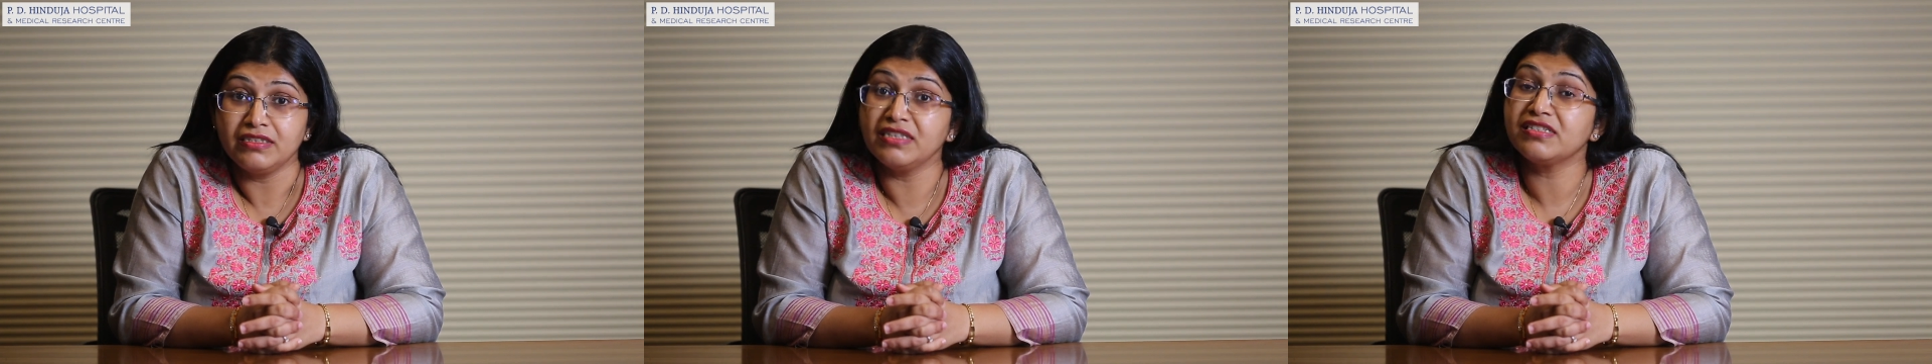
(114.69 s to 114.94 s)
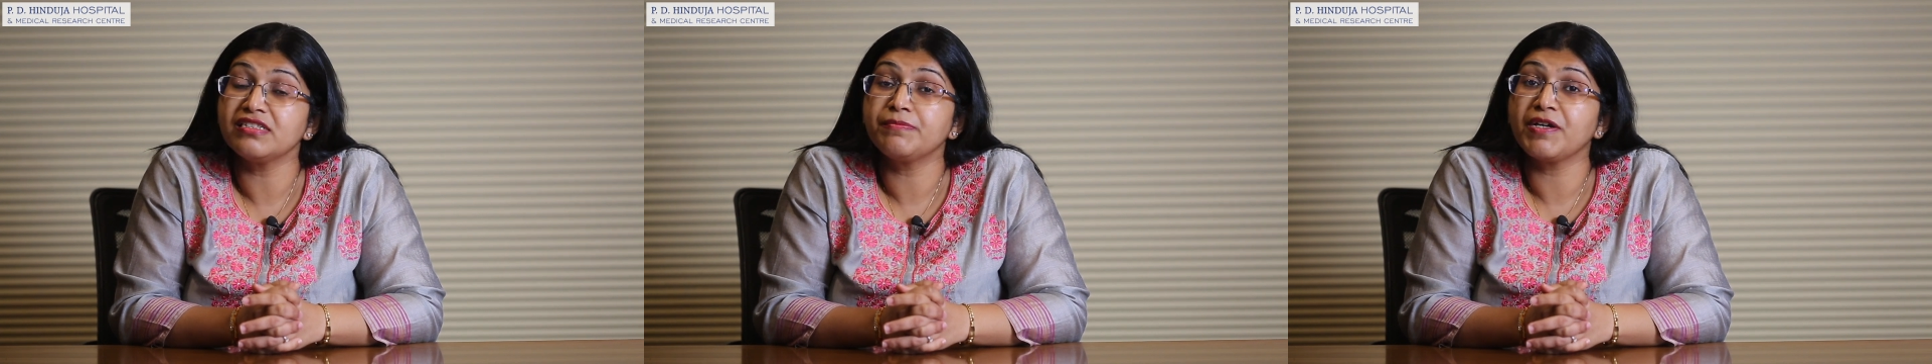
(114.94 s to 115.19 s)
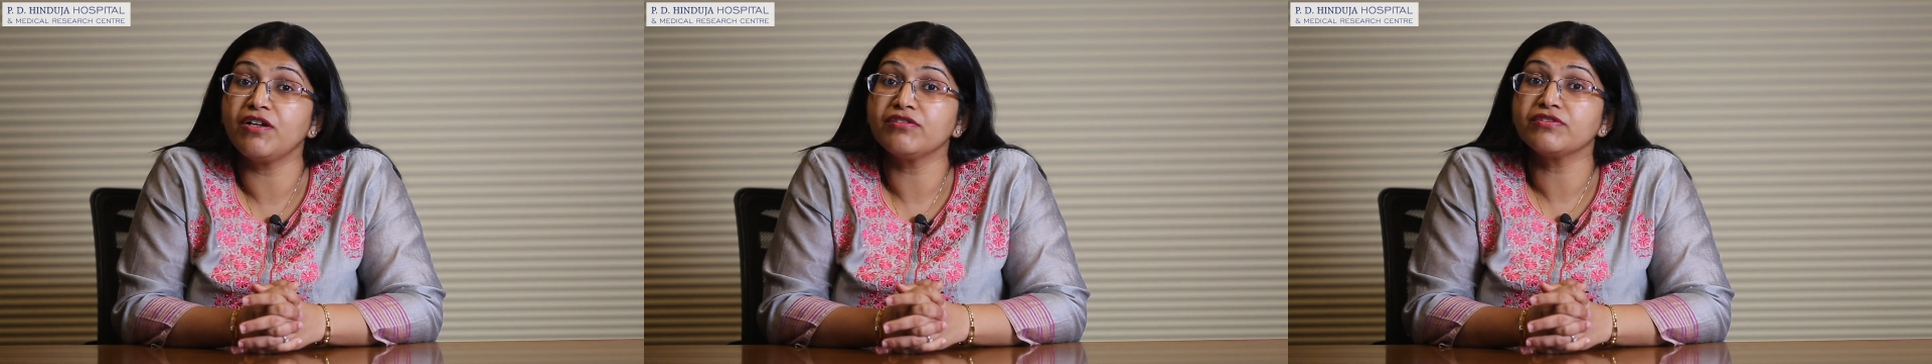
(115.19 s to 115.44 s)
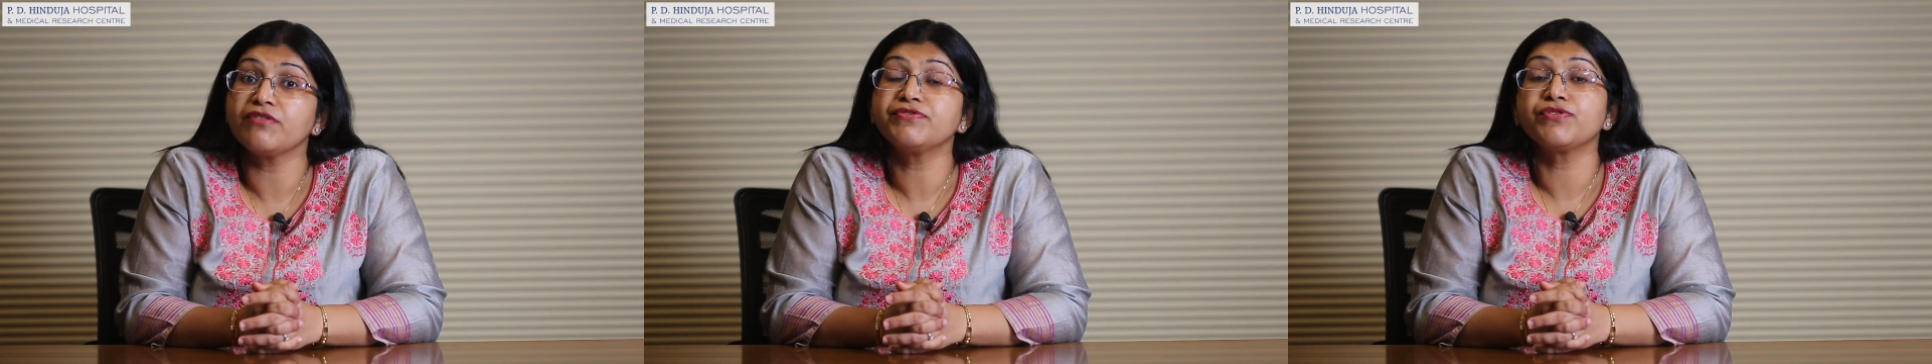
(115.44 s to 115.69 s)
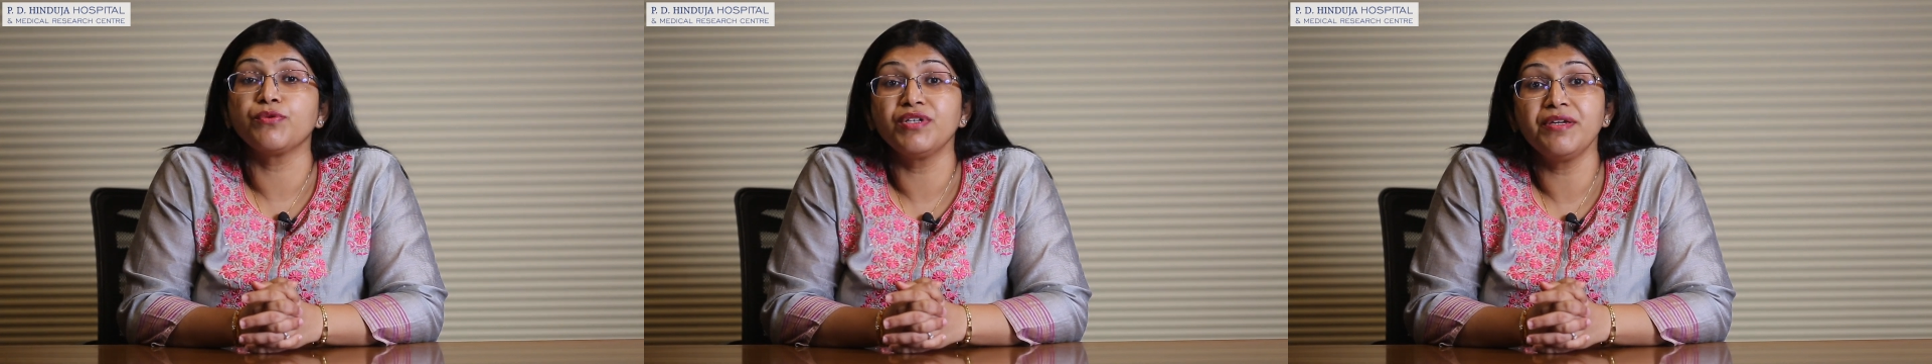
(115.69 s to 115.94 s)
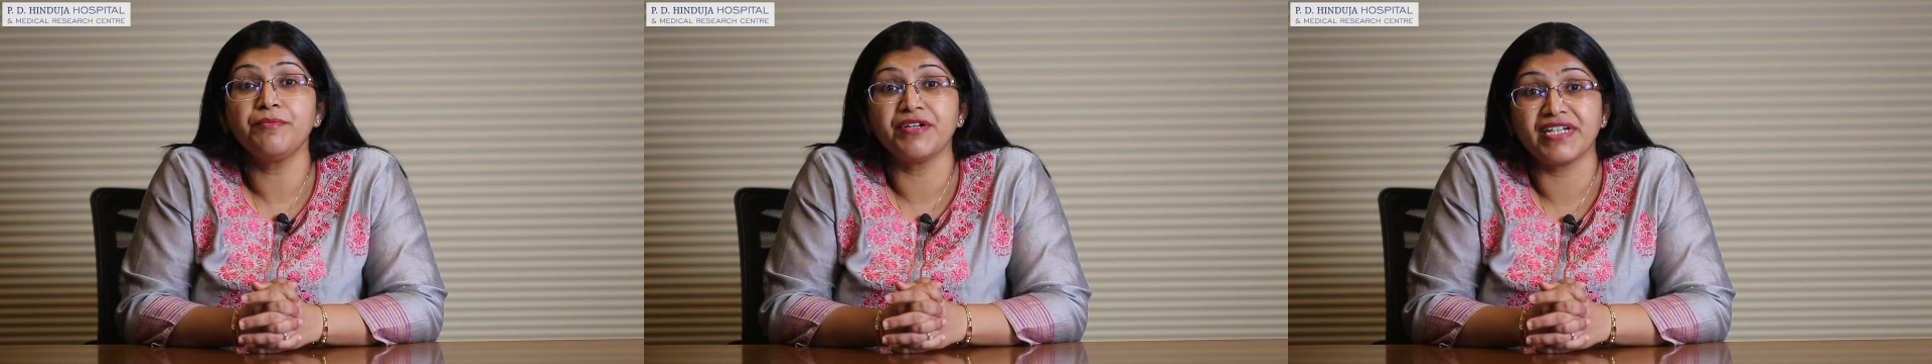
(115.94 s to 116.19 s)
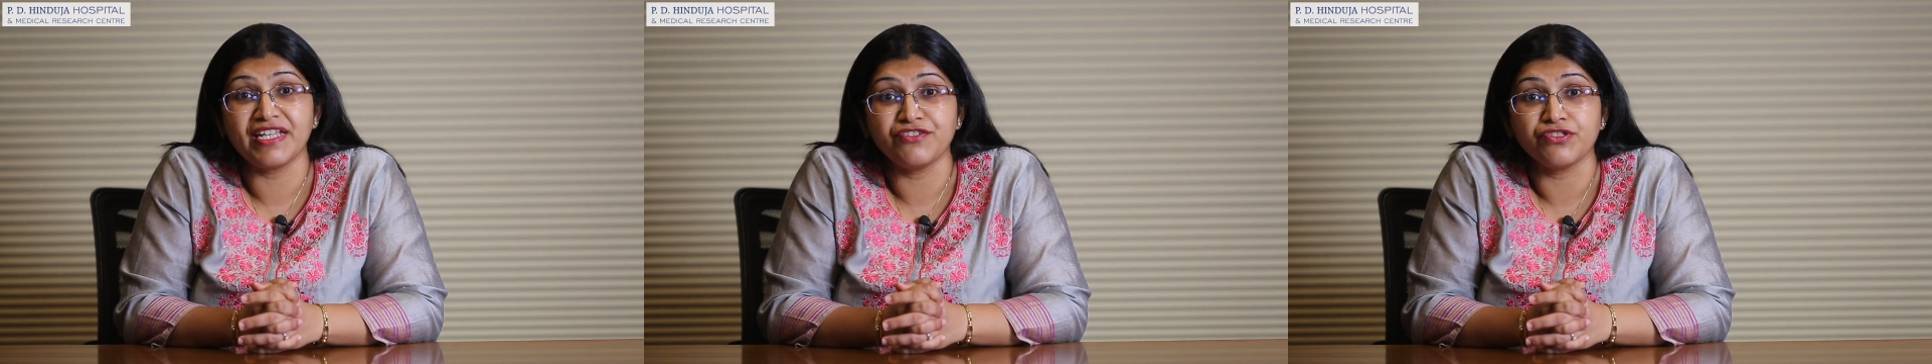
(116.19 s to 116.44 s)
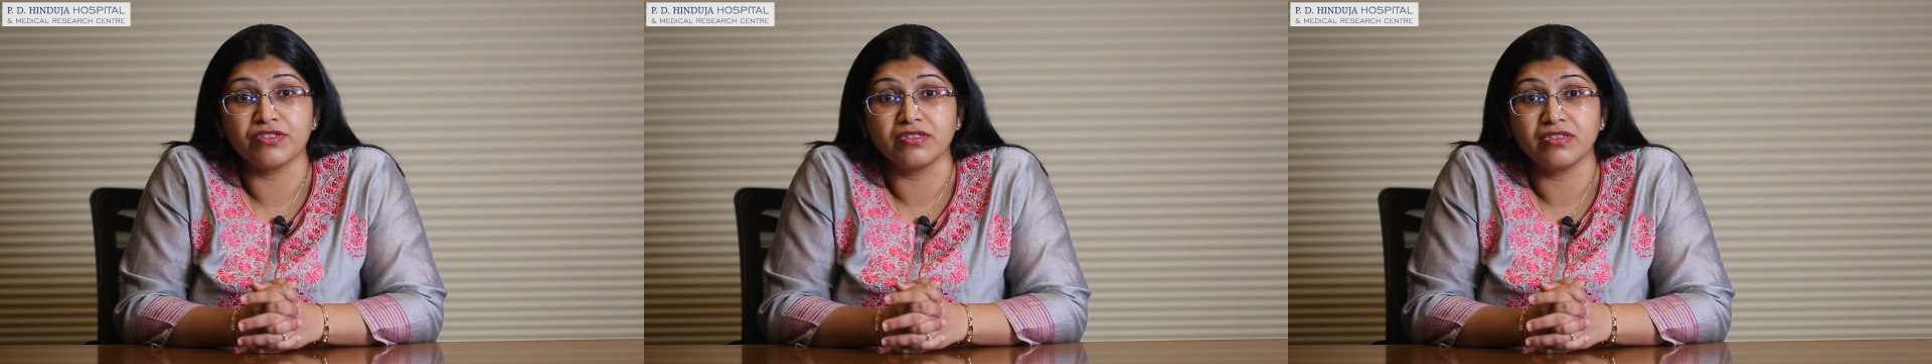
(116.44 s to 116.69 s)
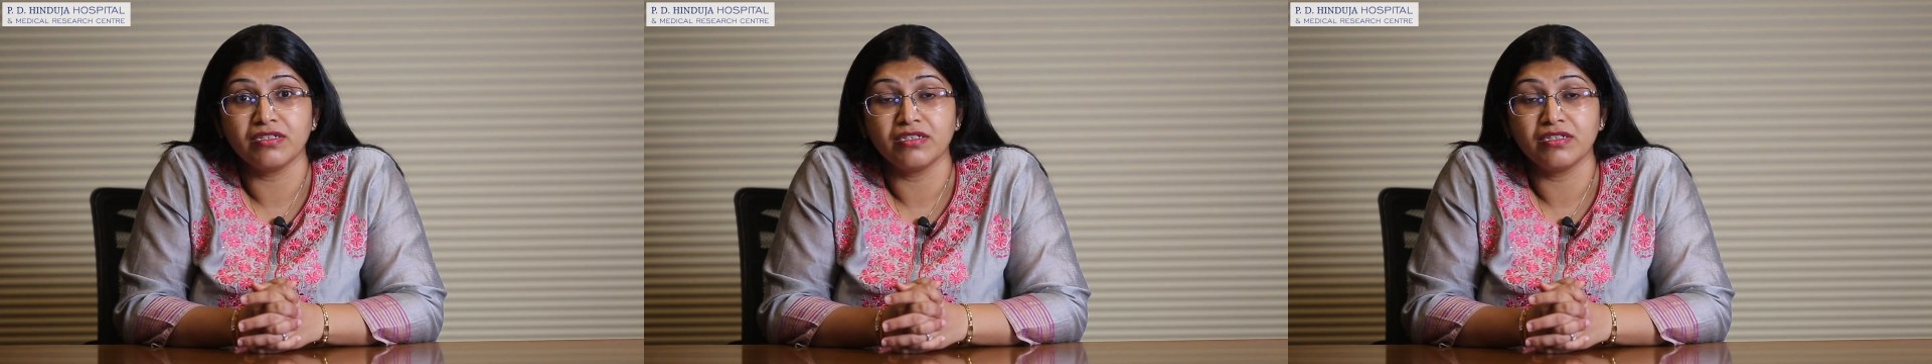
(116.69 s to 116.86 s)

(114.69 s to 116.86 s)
This is because of sodium retention.